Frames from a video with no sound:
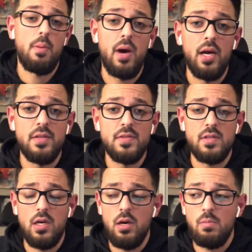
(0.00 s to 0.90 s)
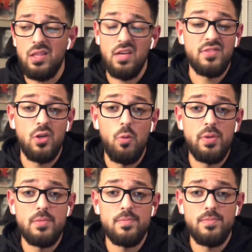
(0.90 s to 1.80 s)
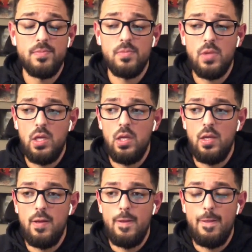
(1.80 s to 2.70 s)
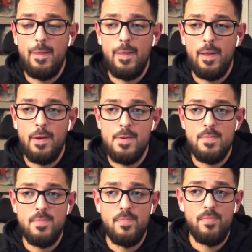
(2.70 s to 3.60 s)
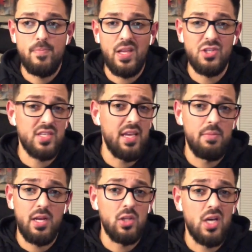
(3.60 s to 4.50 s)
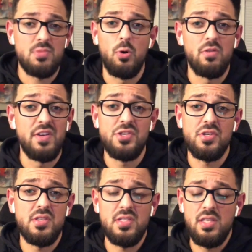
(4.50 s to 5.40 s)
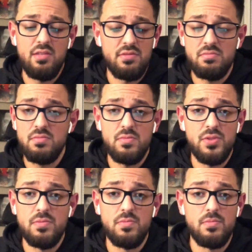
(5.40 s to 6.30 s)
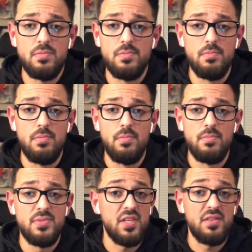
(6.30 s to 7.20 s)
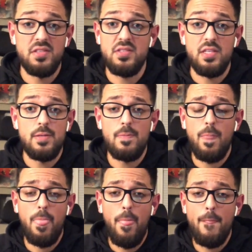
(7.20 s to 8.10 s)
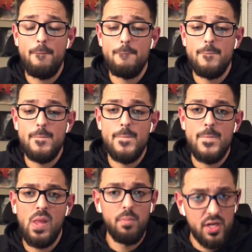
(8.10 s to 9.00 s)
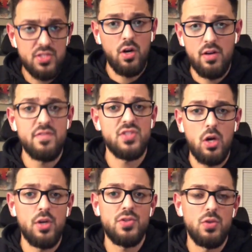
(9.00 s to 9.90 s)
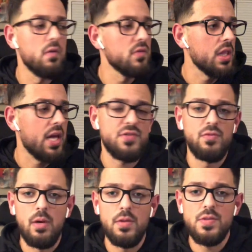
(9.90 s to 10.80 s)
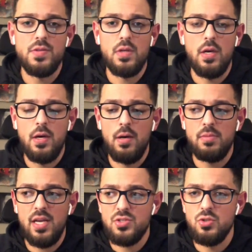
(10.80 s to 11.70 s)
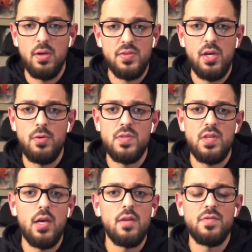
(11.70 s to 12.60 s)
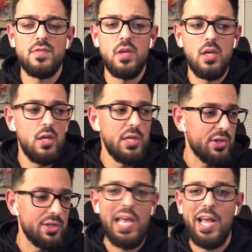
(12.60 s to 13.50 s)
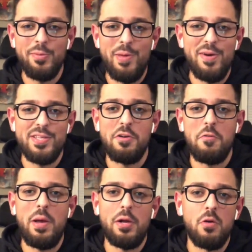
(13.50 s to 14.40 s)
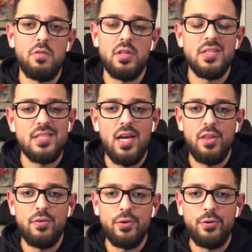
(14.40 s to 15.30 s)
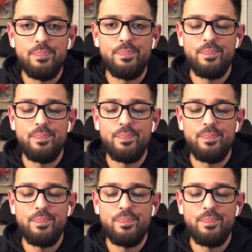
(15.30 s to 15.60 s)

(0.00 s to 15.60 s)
mind. I left it open. But I lost motivation to even sit in this seat. But I started to over the last few months. Last 2 months, I would say, I've started to acclimate myself back over to this side of the room,